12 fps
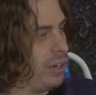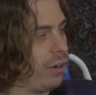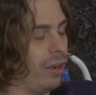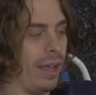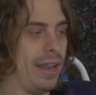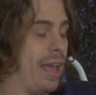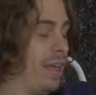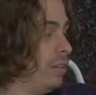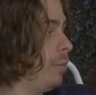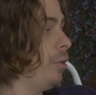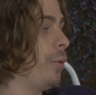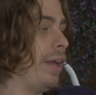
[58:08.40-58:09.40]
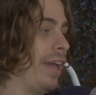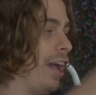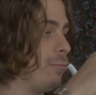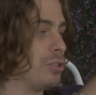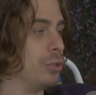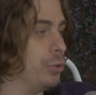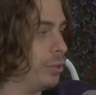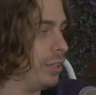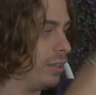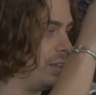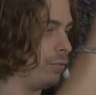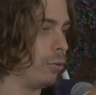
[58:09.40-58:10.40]
at all. And NWA
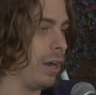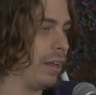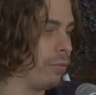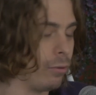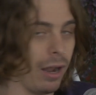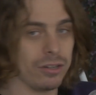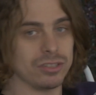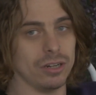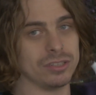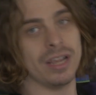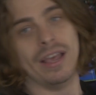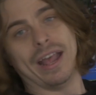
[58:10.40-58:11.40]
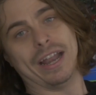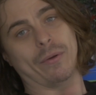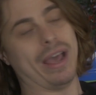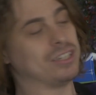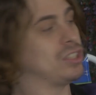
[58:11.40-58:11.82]
absolutely lived like rock stars. Anyway, I